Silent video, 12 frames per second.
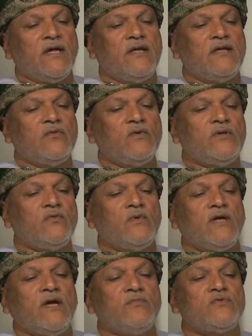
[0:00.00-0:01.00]
And when
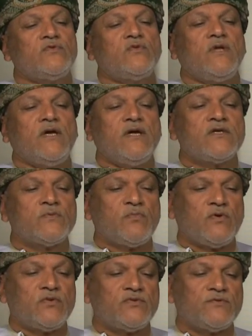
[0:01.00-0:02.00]
it comes to the
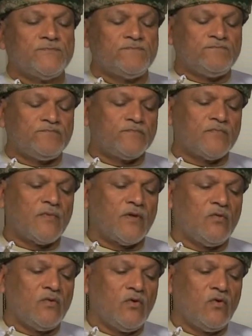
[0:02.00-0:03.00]
export,
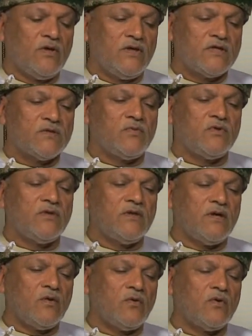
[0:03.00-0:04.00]
we only
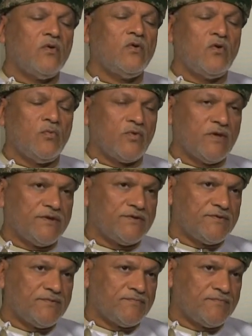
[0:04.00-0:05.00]
export our own
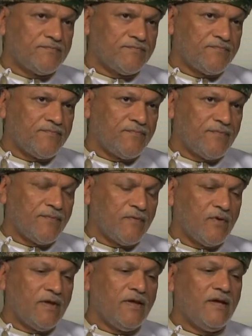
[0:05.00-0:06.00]
lubricant.
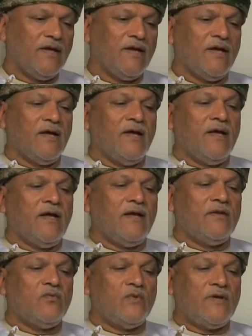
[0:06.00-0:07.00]
Okay,
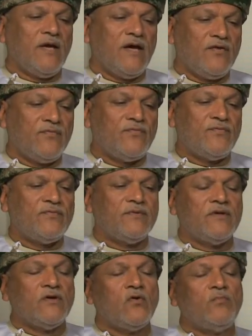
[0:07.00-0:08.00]
and we have
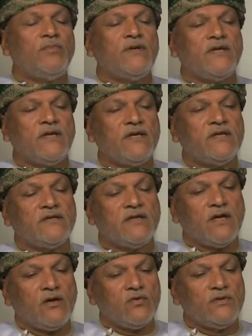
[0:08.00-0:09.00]
uh, opened a great
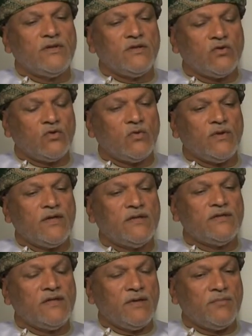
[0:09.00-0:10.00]
ground in
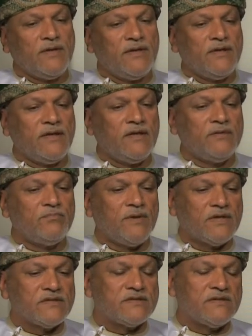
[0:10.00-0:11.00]
Kuwait, Yemen, and
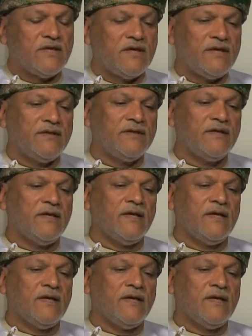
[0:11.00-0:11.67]
Pakistan,